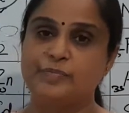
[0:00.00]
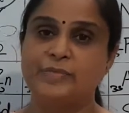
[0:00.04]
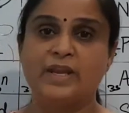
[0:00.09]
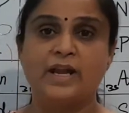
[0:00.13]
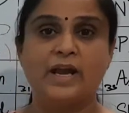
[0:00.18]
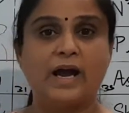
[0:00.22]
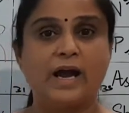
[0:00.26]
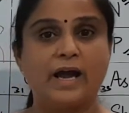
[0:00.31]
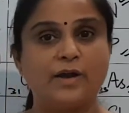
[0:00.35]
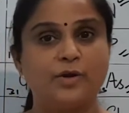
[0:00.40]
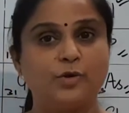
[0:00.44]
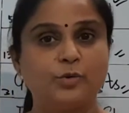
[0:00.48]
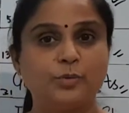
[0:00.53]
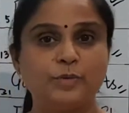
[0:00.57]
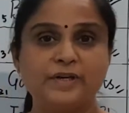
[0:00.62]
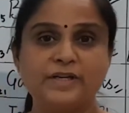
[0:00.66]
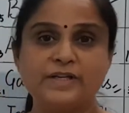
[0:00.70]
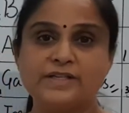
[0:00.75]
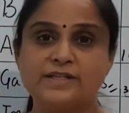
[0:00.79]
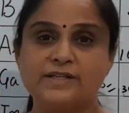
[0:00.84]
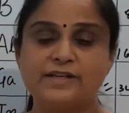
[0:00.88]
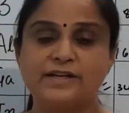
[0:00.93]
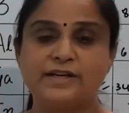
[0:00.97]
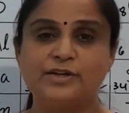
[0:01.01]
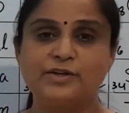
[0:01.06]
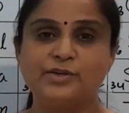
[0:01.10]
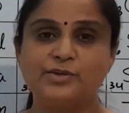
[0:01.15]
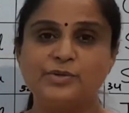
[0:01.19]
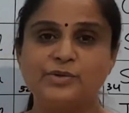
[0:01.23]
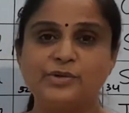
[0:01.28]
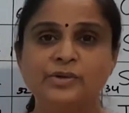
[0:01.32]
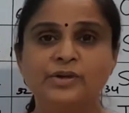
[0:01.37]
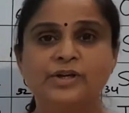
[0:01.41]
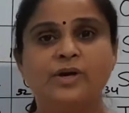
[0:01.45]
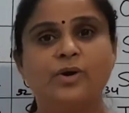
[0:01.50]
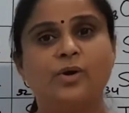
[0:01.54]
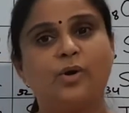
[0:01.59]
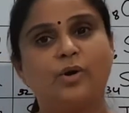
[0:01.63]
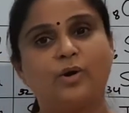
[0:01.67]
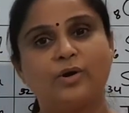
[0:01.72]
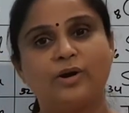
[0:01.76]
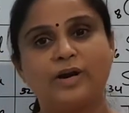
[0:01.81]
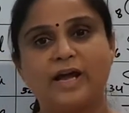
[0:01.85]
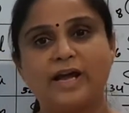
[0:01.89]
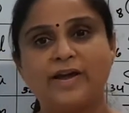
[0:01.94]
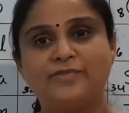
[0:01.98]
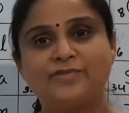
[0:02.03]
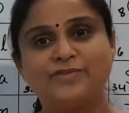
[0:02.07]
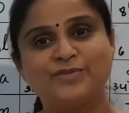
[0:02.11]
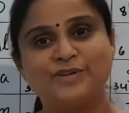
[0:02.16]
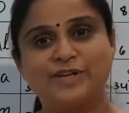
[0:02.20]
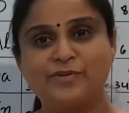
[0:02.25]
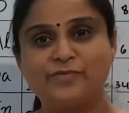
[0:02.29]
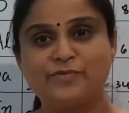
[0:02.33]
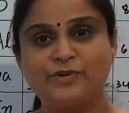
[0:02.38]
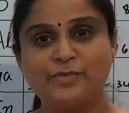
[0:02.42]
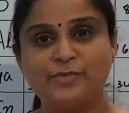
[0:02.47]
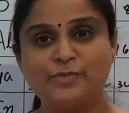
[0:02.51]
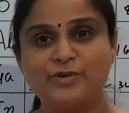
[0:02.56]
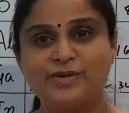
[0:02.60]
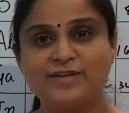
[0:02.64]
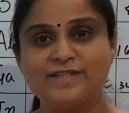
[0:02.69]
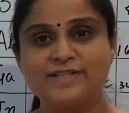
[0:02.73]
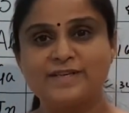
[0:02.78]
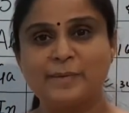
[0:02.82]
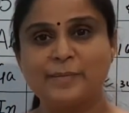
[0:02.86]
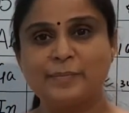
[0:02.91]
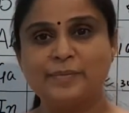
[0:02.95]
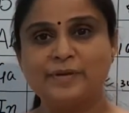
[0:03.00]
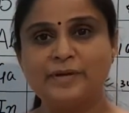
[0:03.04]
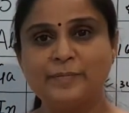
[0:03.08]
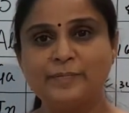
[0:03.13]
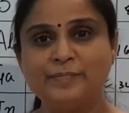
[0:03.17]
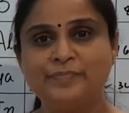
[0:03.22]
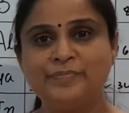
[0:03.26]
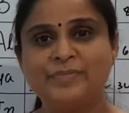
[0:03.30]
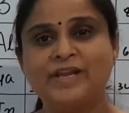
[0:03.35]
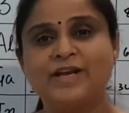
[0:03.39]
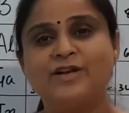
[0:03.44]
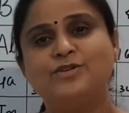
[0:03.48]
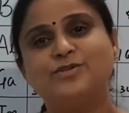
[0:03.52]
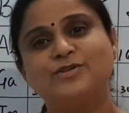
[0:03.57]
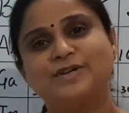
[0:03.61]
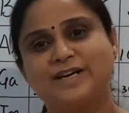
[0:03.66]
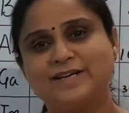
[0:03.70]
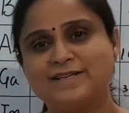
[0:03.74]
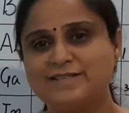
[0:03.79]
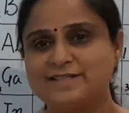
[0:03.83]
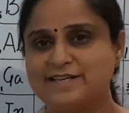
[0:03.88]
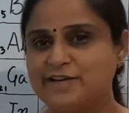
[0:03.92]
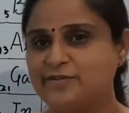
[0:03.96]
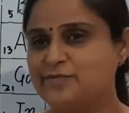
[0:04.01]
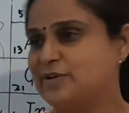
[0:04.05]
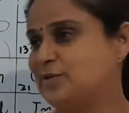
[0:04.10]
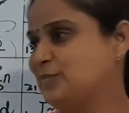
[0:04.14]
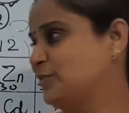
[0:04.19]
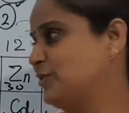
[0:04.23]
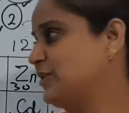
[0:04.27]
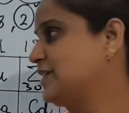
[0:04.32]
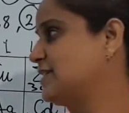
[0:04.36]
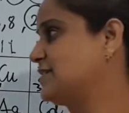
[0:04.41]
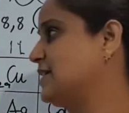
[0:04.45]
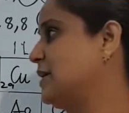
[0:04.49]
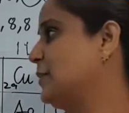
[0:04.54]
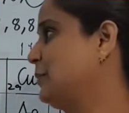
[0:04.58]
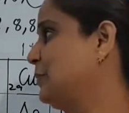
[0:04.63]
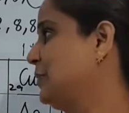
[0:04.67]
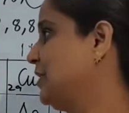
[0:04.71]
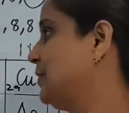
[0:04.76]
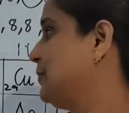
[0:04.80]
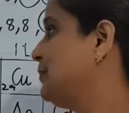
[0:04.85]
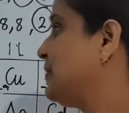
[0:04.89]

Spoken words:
I hope it is clear to you, or I have to take one more example. So let's take one more example.